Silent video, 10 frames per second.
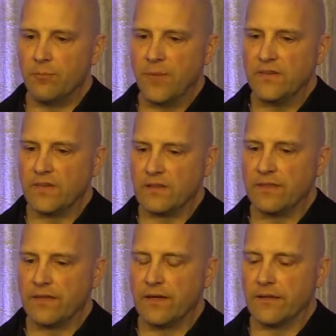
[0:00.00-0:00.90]

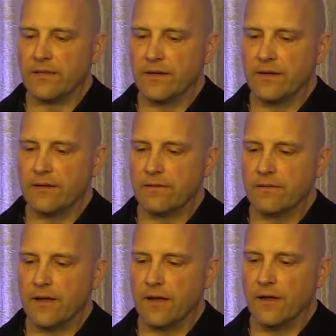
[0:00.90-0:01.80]
basically
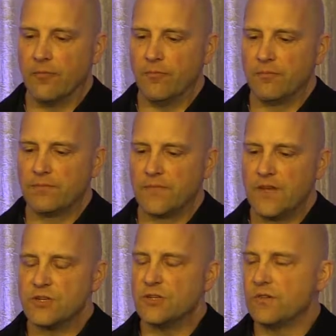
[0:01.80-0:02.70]
the
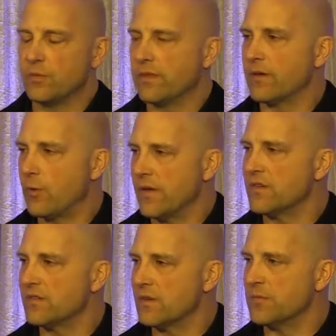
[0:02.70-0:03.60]
issues with the
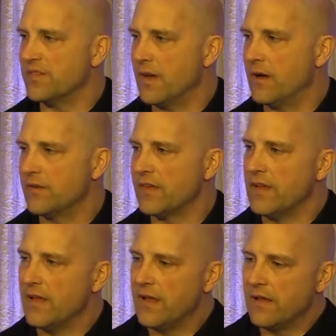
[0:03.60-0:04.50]
questions themselves,
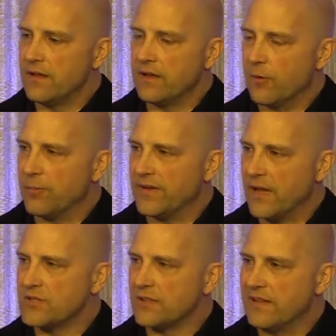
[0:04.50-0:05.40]

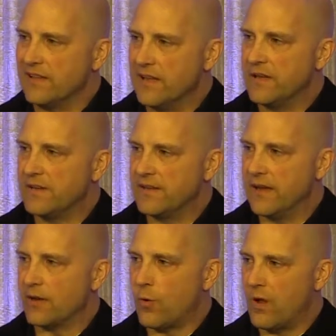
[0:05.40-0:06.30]
potentially lead to
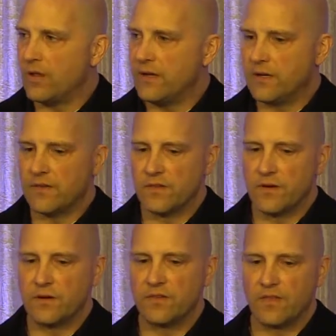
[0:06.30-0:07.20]
data quality
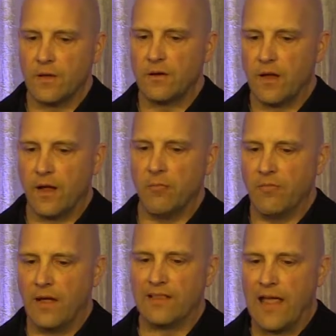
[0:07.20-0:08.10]
concerns that
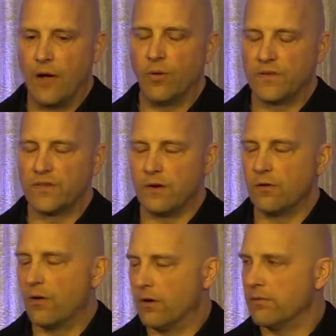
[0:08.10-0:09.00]
allow us
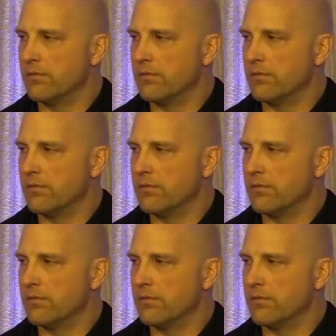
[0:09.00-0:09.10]
or